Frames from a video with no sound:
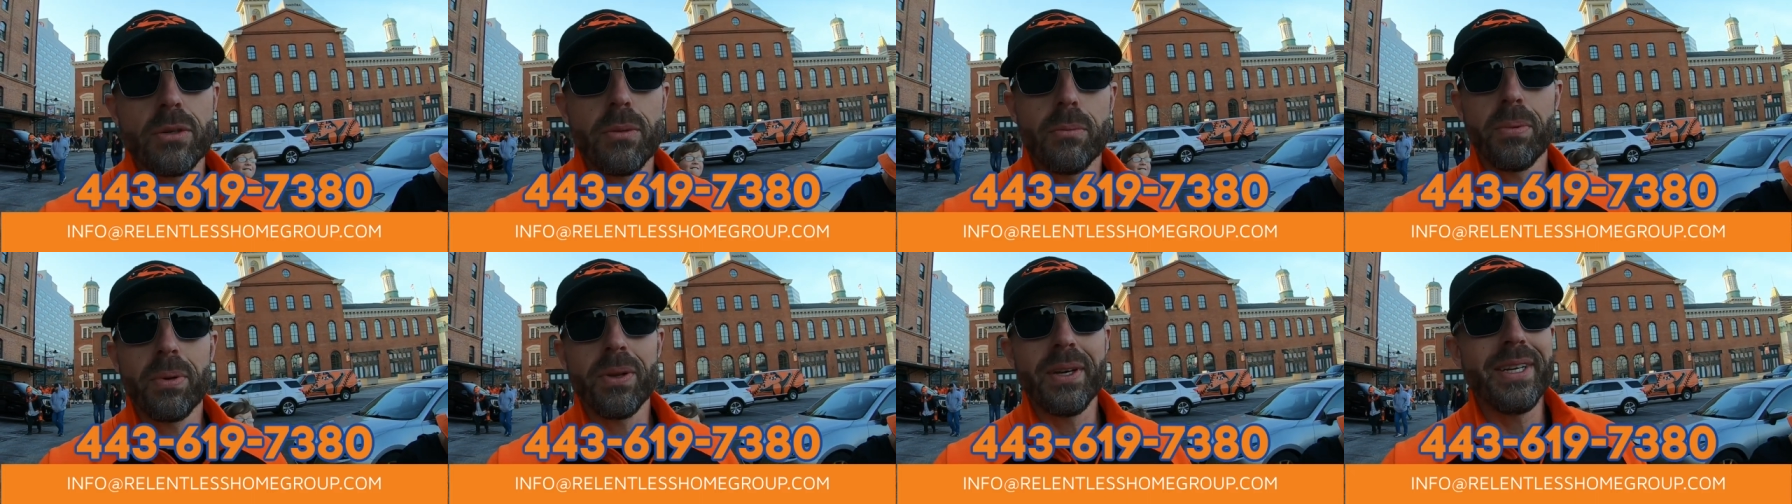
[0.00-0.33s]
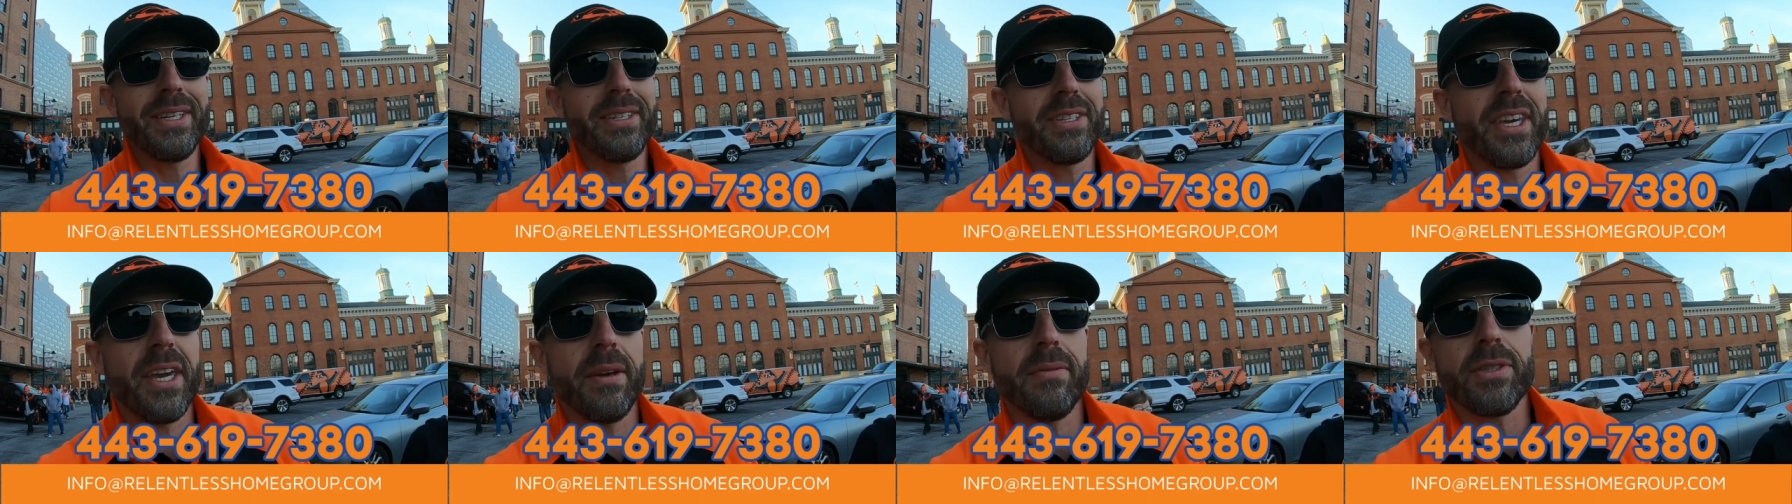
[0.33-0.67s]
So
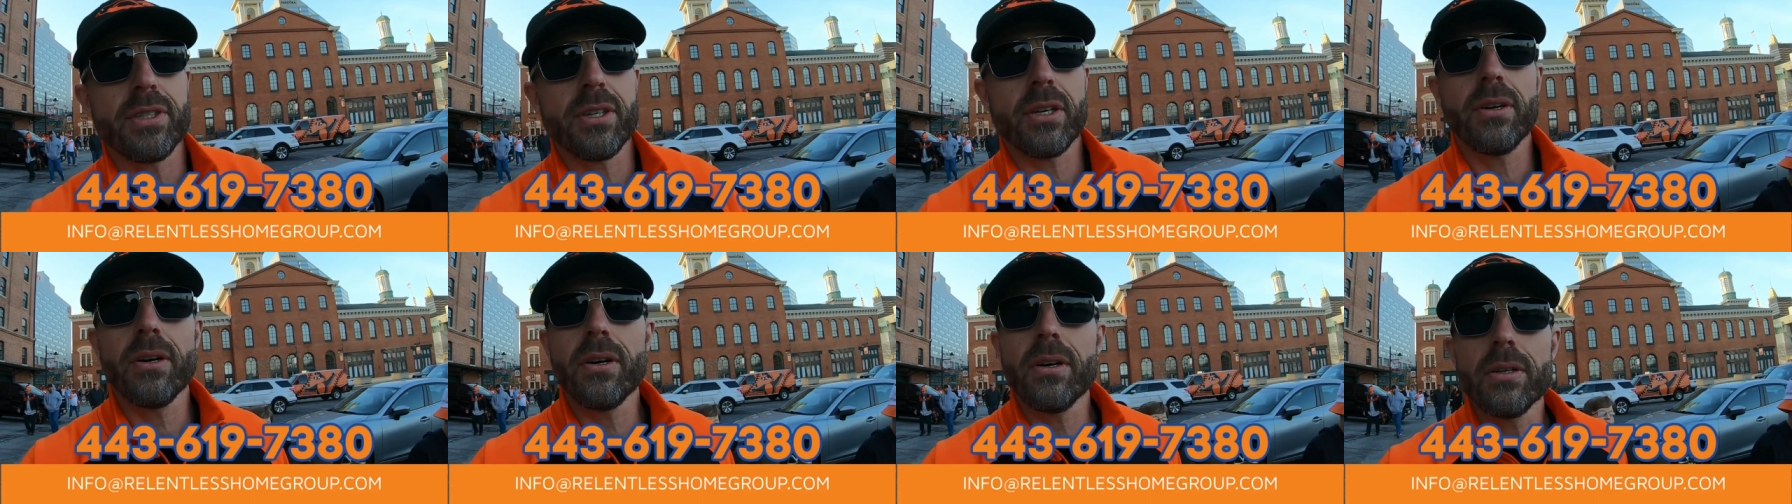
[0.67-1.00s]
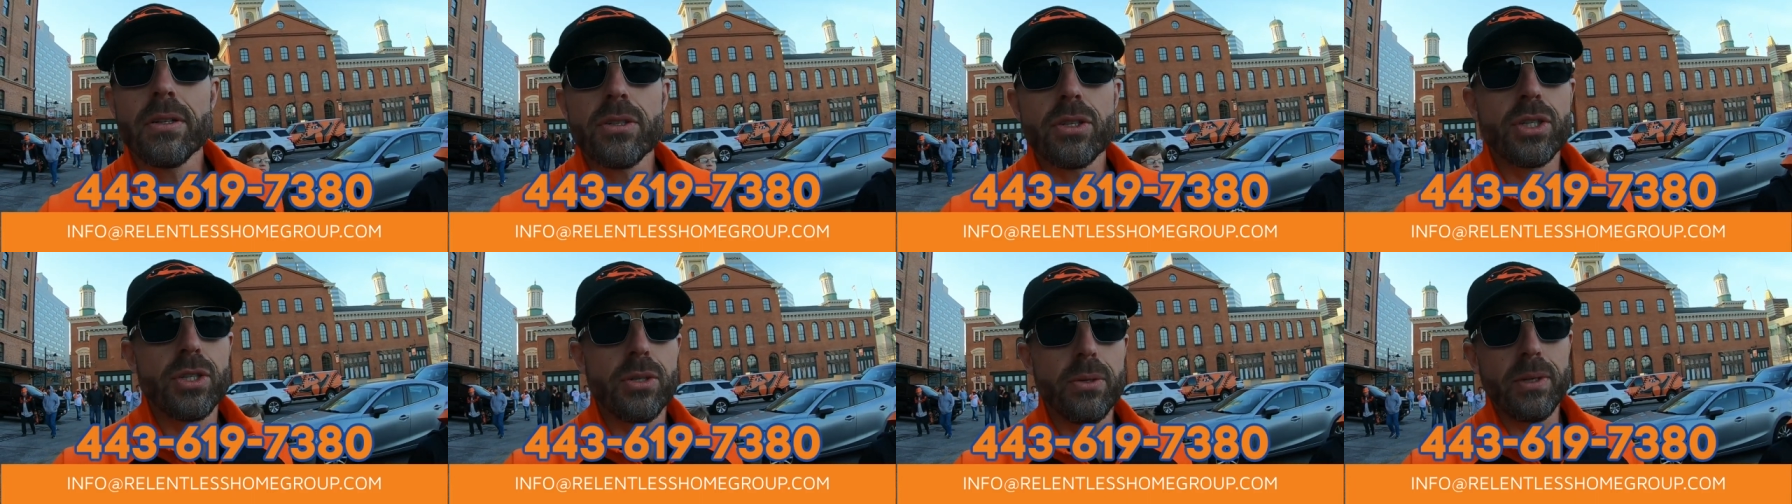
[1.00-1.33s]
please give us a
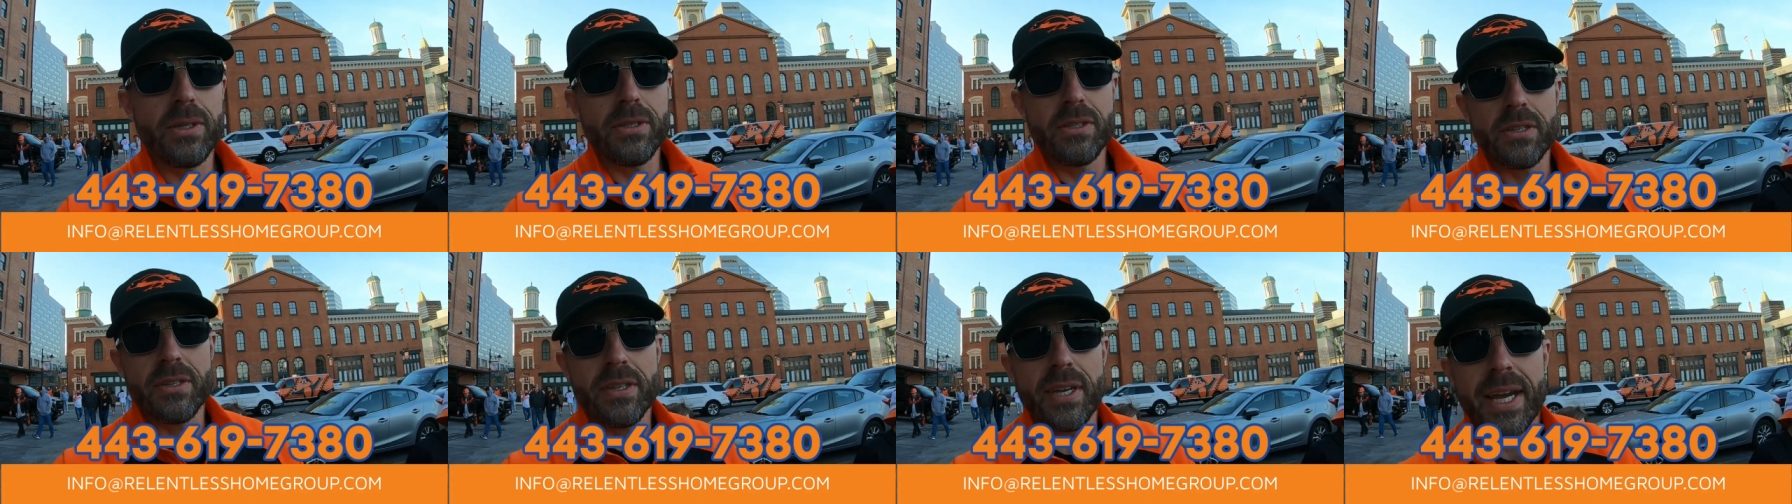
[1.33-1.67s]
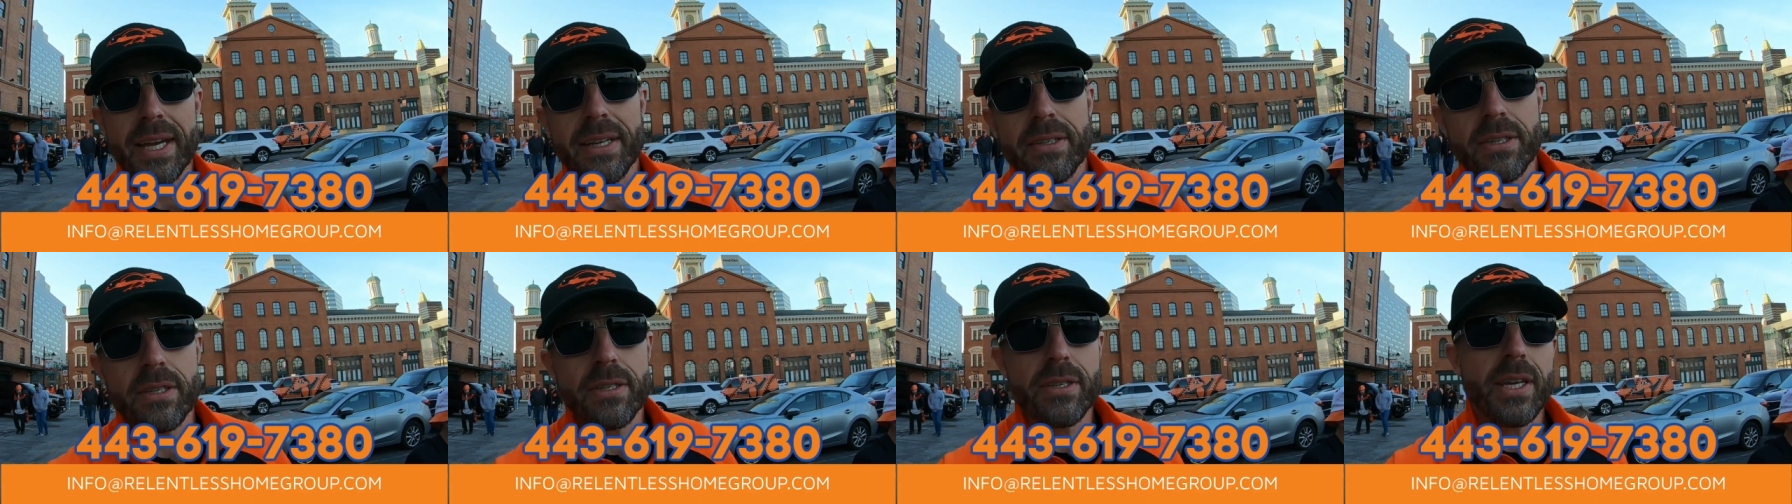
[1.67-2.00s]
call, shoot us a
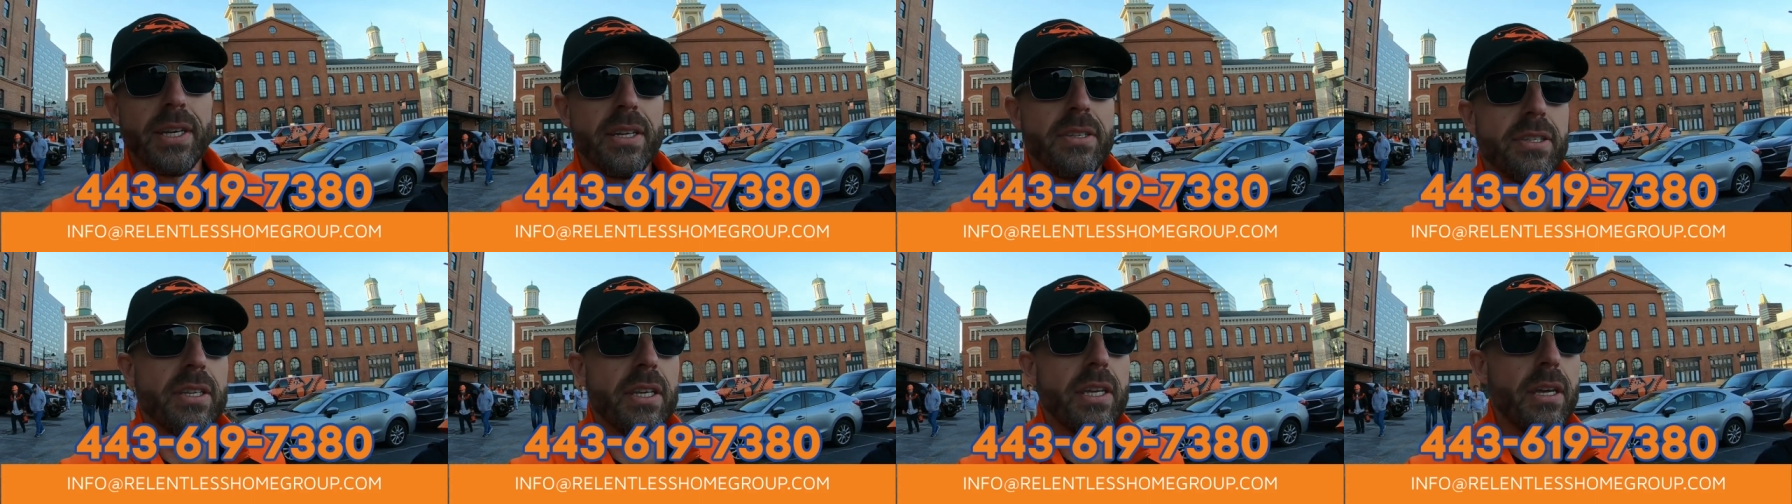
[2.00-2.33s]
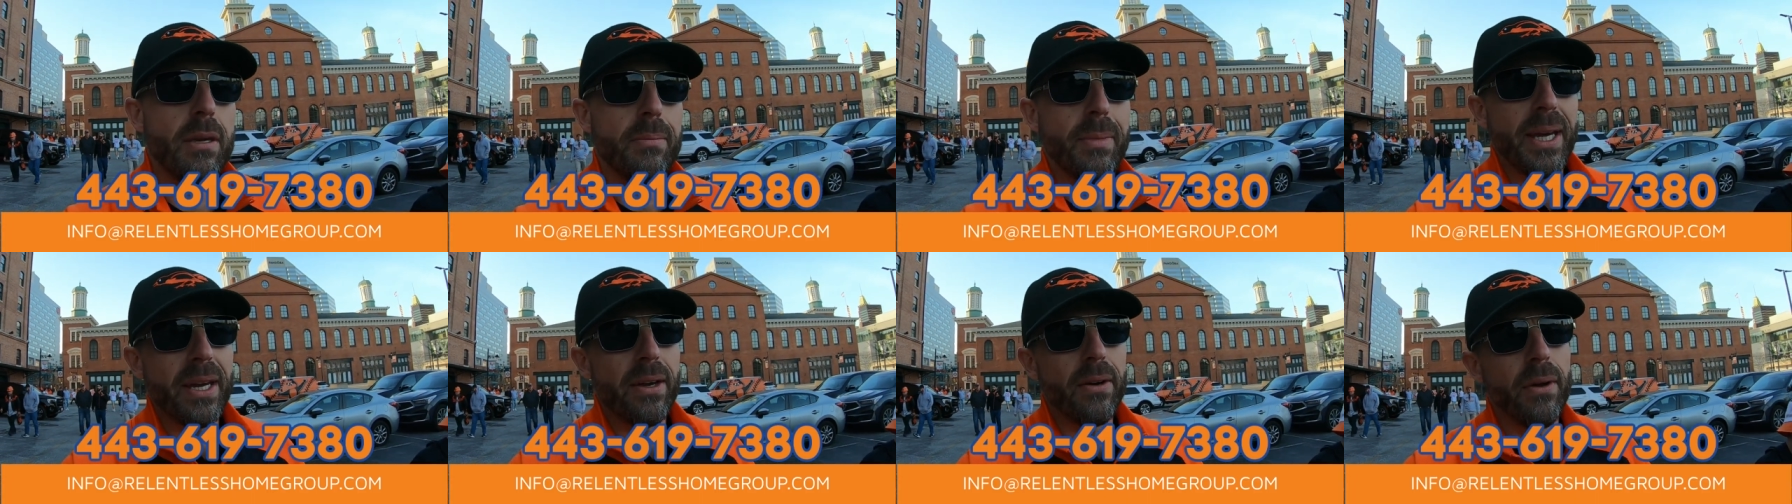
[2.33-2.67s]
text, send us an
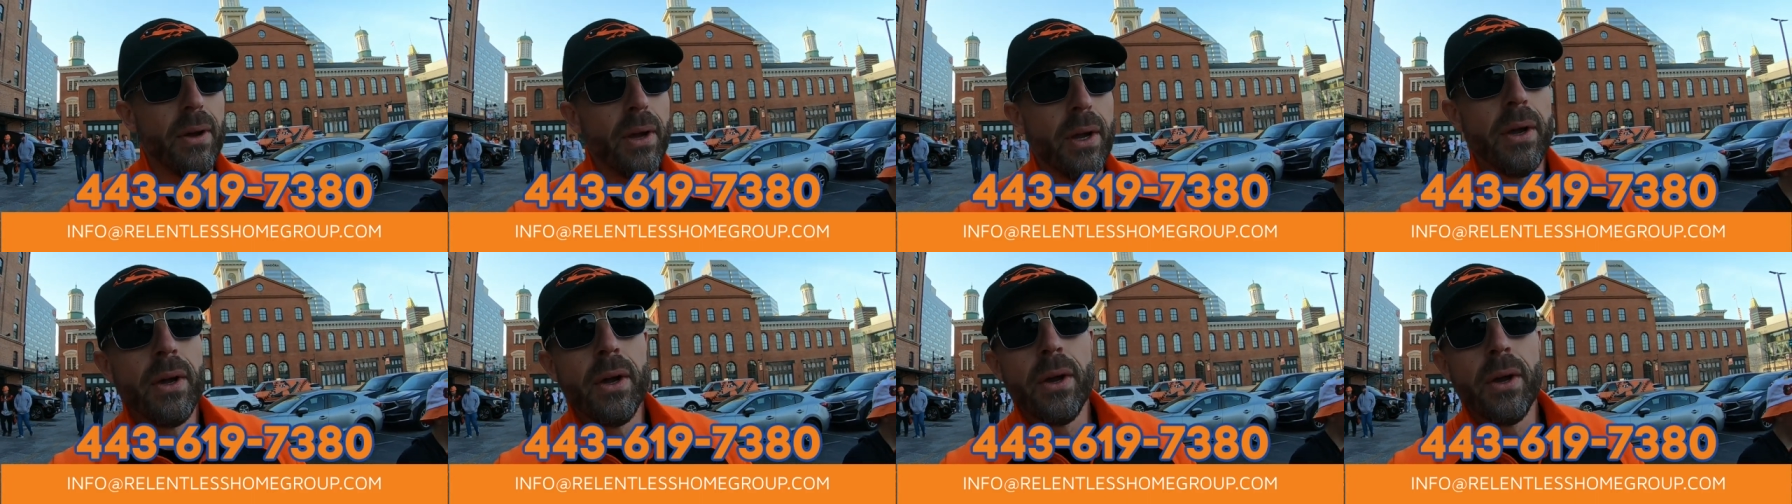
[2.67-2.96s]
email,